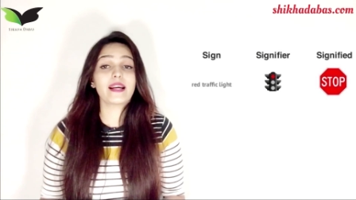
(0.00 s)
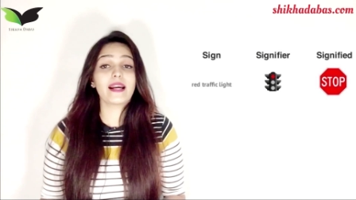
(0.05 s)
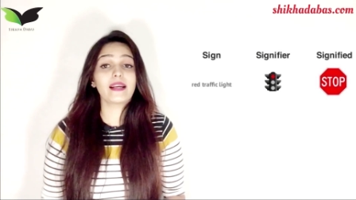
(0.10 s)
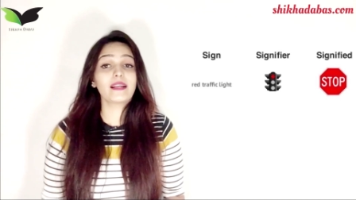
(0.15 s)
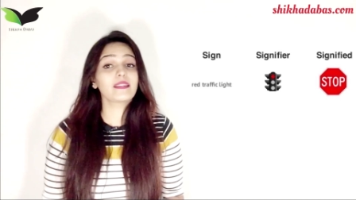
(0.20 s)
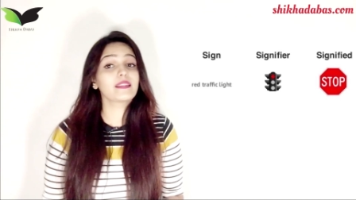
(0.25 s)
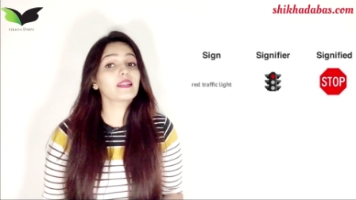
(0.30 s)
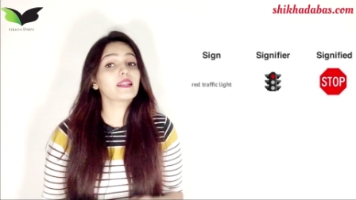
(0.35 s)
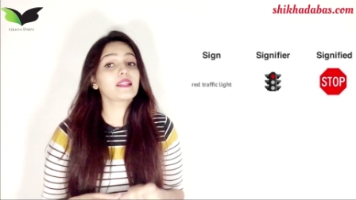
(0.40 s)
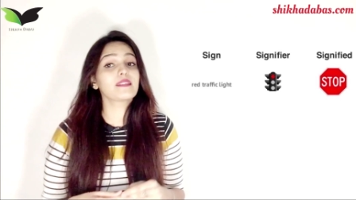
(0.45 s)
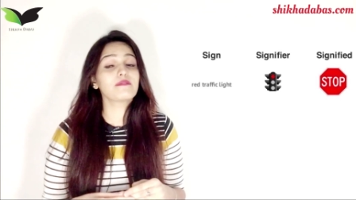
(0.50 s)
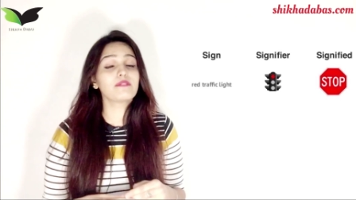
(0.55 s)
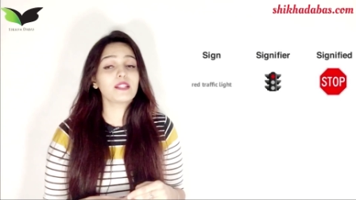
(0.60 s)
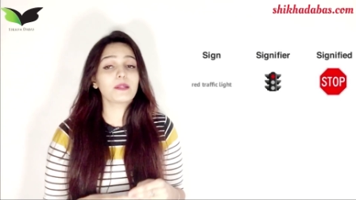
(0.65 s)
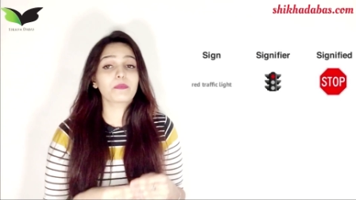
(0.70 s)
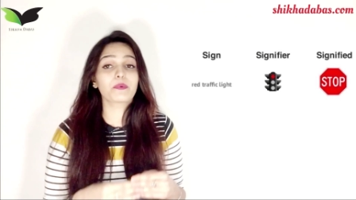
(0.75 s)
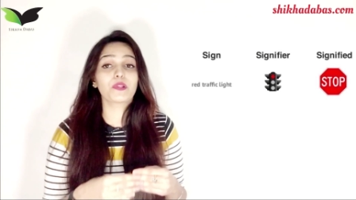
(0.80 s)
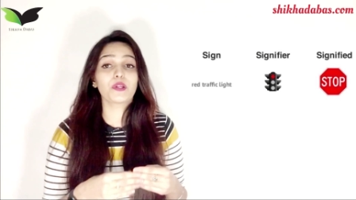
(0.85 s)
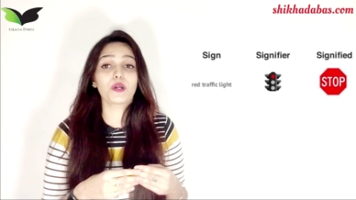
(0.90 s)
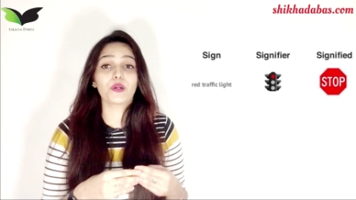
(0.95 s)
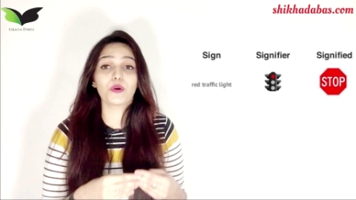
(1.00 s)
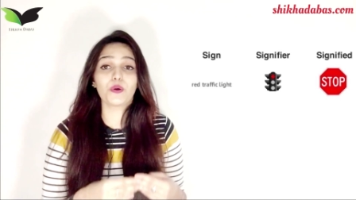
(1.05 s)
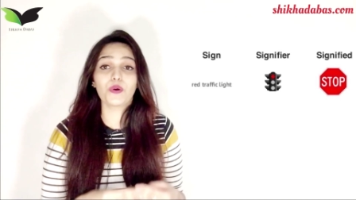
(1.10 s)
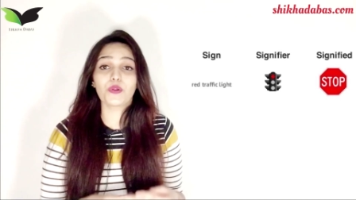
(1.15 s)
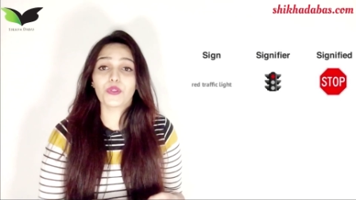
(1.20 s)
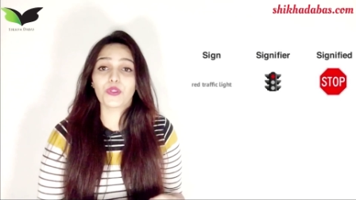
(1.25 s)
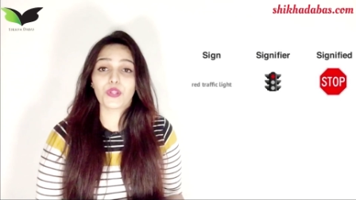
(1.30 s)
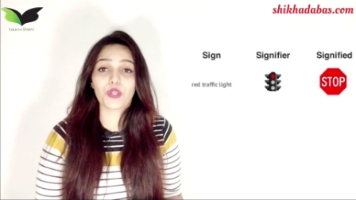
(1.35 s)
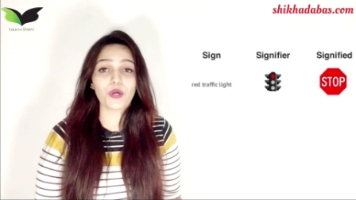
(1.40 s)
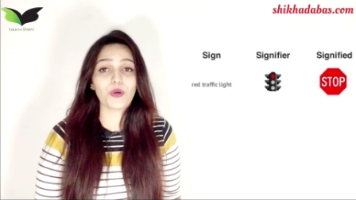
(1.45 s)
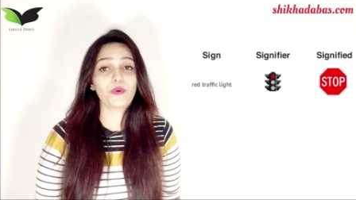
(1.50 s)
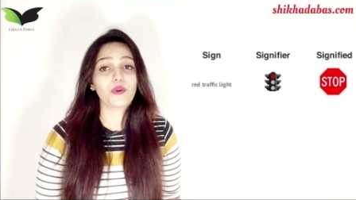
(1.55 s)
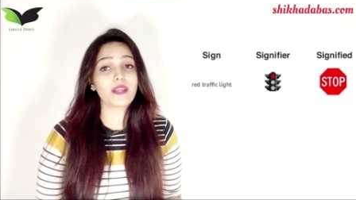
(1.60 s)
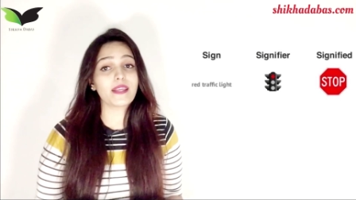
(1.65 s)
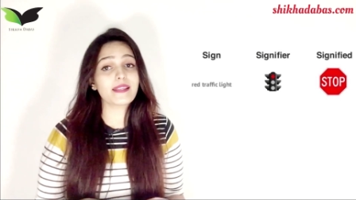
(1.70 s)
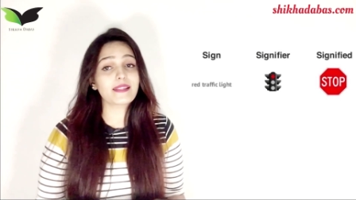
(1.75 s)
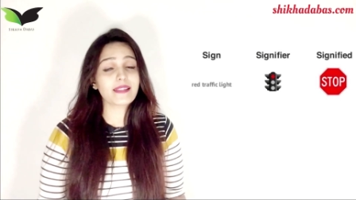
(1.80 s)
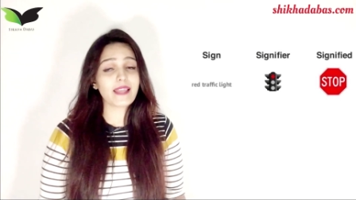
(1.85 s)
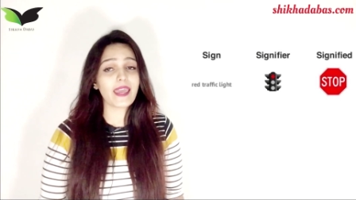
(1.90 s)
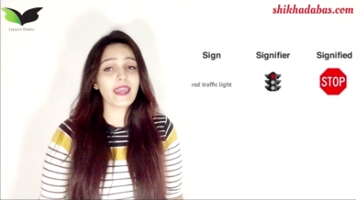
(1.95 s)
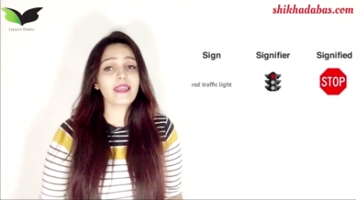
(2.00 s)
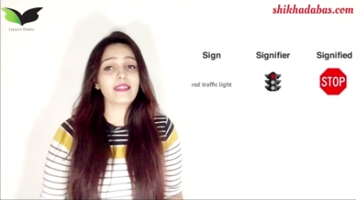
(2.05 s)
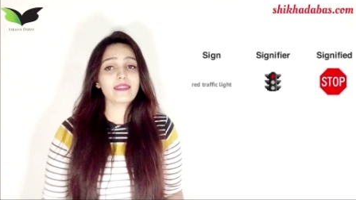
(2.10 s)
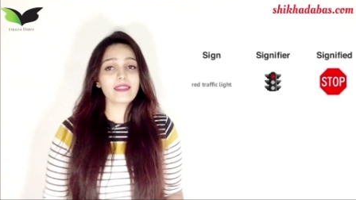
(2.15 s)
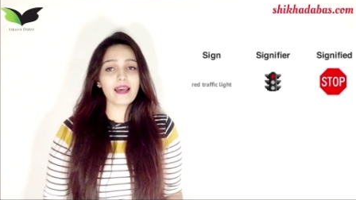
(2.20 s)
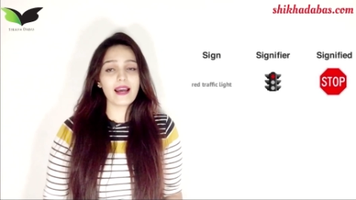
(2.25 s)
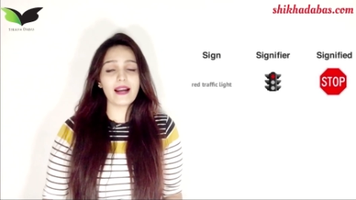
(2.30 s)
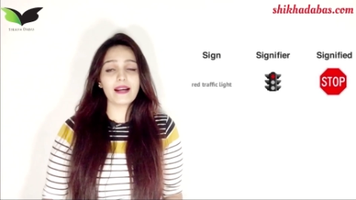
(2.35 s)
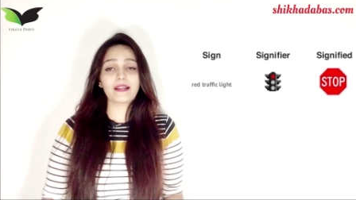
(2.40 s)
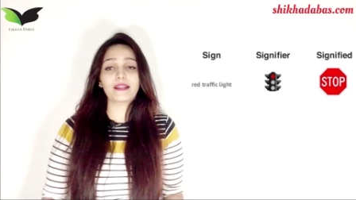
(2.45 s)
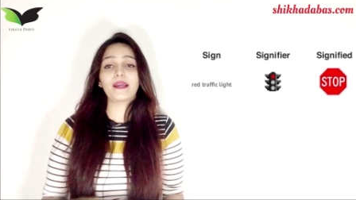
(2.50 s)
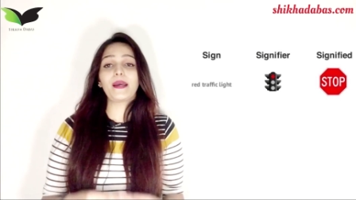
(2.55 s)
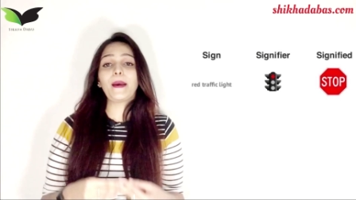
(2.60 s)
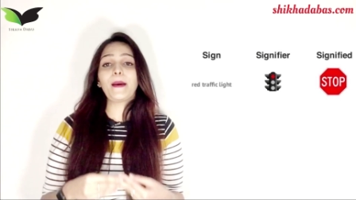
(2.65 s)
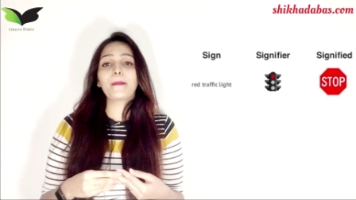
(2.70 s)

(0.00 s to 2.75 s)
and they developed their own theory saying that